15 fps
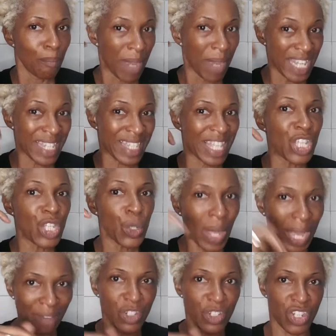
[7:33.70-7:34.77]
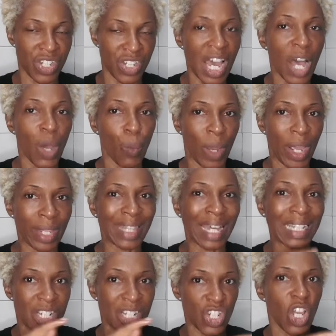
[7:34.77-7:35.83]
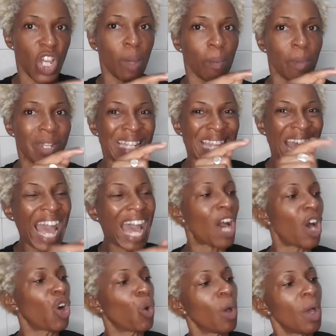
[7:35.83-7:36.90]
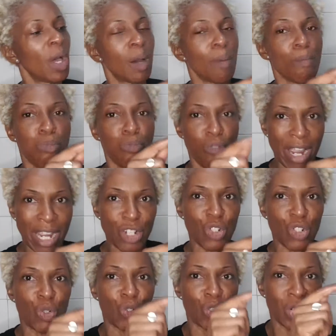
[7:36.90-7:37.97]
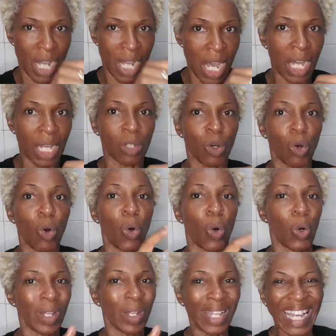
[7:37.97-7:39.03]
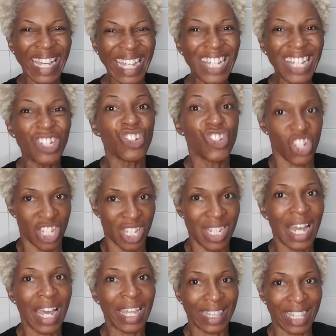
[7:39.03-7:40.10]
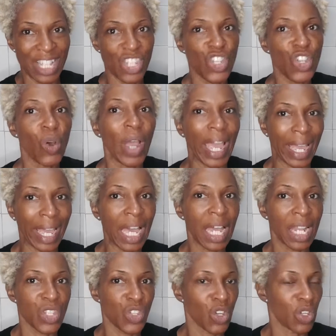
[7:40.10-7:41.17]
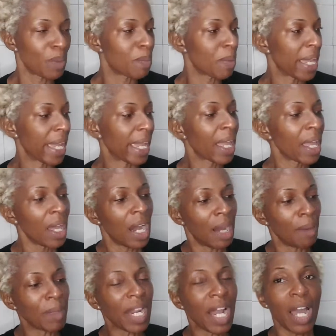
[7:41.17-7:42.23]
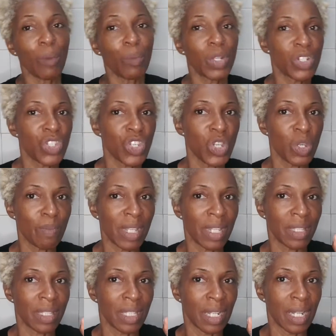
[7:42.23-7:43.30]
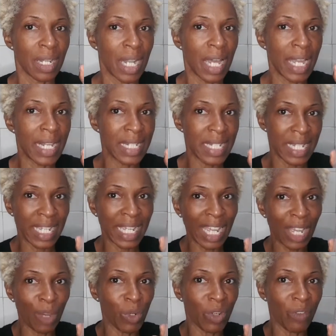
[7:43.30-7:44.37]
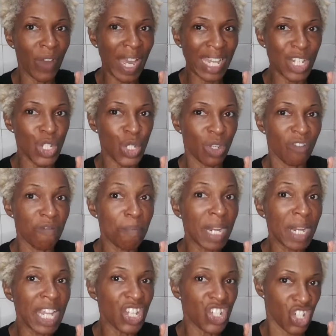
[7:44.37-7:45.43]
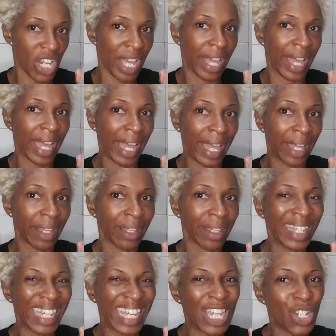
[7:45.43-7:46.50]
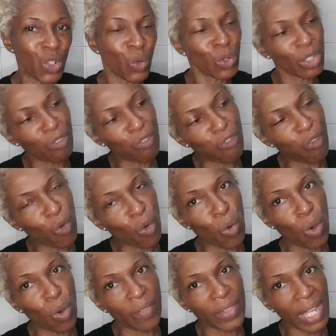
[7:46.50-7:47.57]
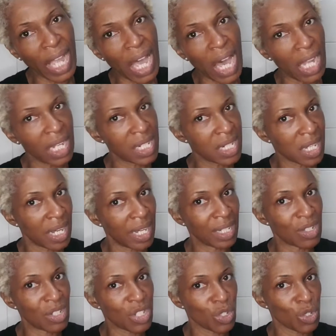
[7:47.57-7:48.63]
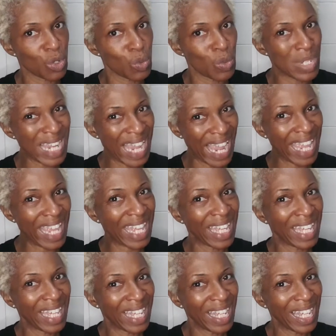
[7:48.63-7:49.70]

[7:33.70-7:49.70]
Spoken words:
base that you have to start with. That determines how bright or dark, or just like this, your hair colour is going to be. I mean, I would assume that the lady here would have had to have bleached her hair in order for the colour dye to take